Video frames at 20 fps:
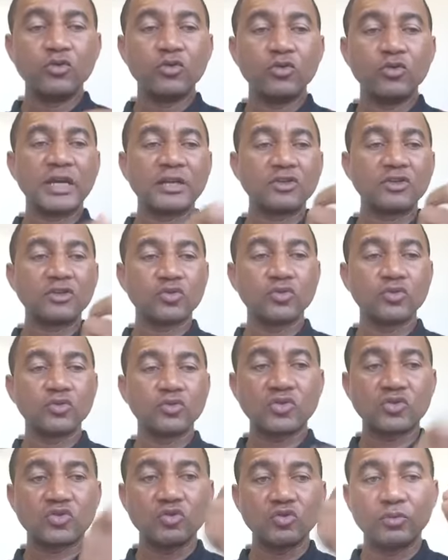you can
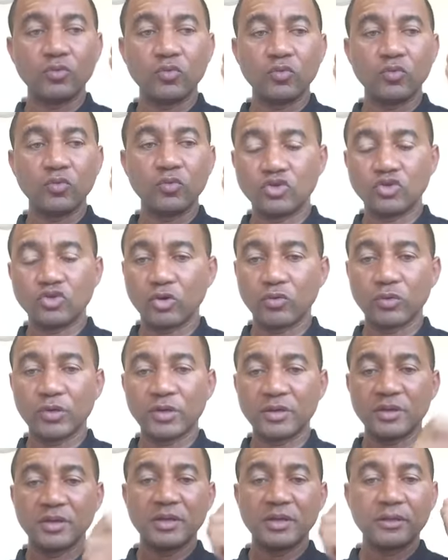choose to be
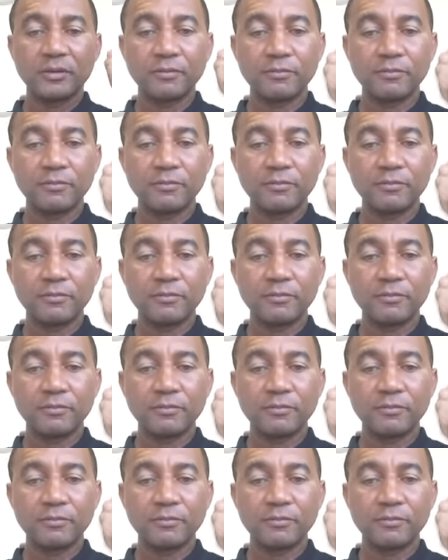withdrawing